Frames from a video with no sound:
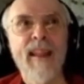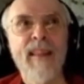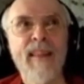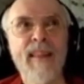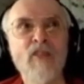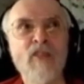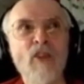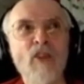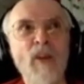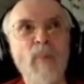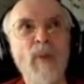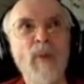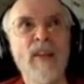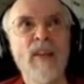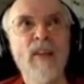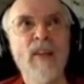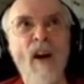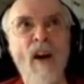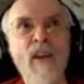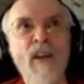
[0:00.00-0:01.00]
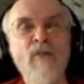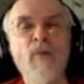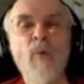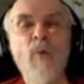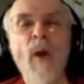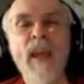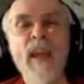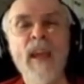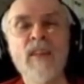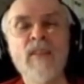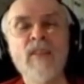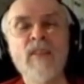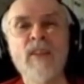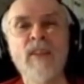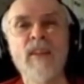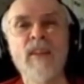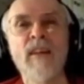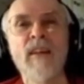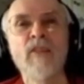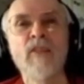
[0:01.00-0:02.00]
there's going to be a lot of ways
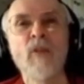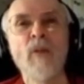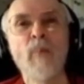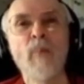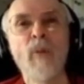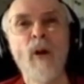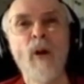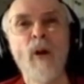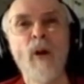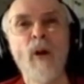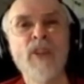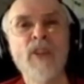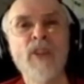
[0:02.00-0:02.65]
to approach